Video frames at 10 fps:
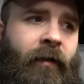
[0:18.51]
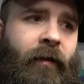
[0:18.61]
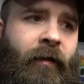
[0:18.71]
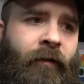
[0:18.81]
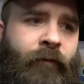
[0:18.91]

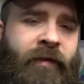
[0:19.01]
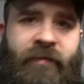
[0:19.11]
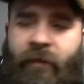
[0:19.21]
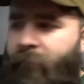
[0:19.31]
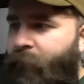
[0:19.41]

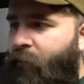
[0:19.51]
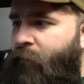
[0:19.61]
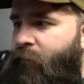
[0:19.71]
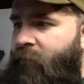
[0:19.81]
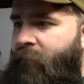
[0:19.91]
Wednesday
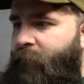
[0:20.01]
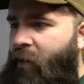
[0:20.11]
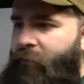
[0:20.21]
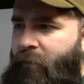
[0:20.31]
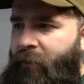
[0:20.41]
uploads, I'm
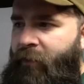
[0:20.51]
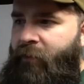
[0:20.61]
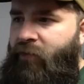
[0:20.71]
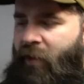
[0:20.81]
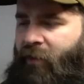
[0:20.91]
probably going to
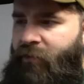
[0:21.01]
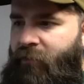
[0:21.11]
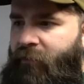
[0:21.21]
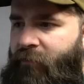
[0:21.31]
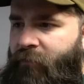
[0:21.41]
change
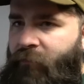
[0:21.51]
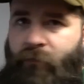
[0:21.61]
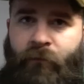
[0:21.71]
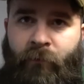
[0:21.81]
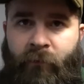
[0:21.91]
it to
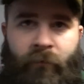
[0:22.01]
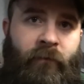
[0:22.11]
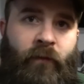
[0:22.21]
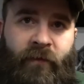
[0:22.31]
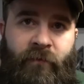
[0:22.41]
doing
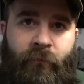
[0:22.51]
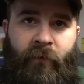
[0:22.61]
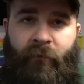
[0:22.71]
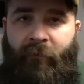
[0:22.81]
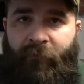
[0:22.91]
twice a
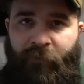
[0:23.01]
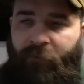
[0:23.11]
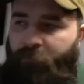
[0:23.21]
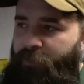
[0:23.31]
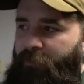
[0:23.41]
month, every other week